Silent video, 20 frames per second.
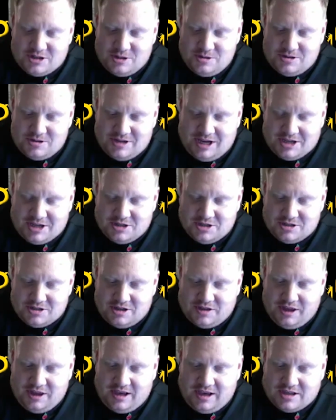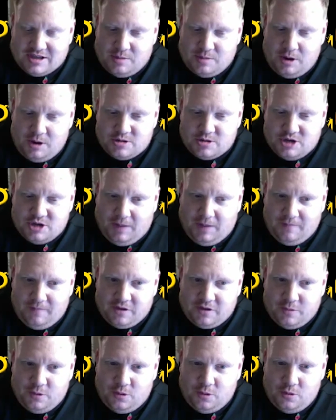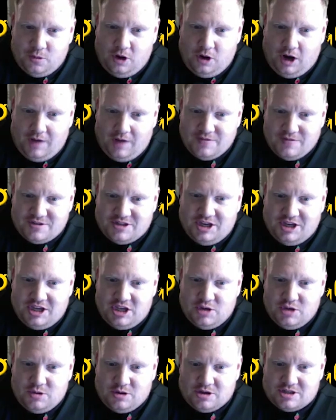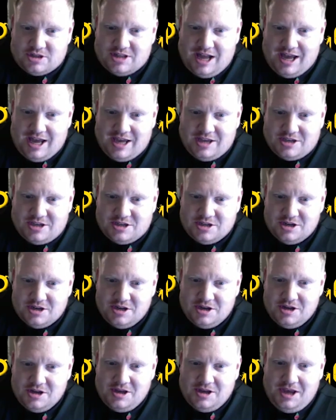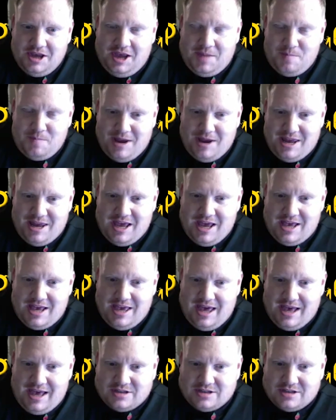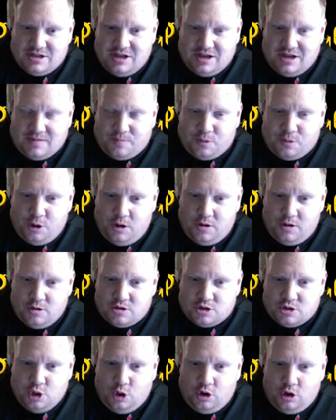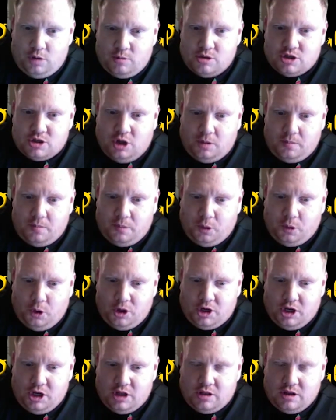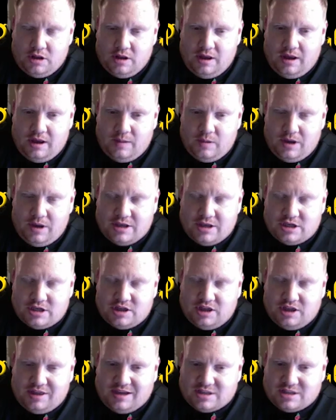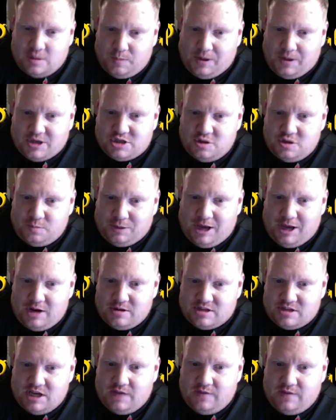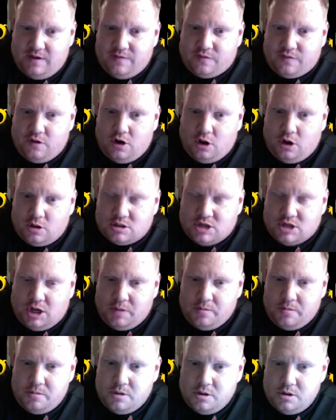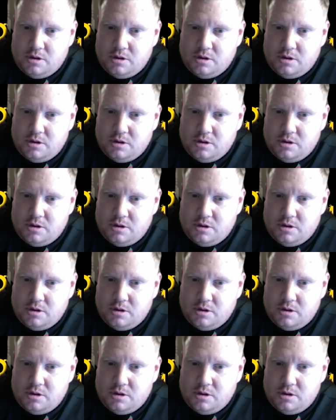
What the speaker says: two sessions, I think it's the most comfortable I've seen you on a stage in many a years. And that proved your scoring was on point. And do you think that's the best you played on TV for a long time?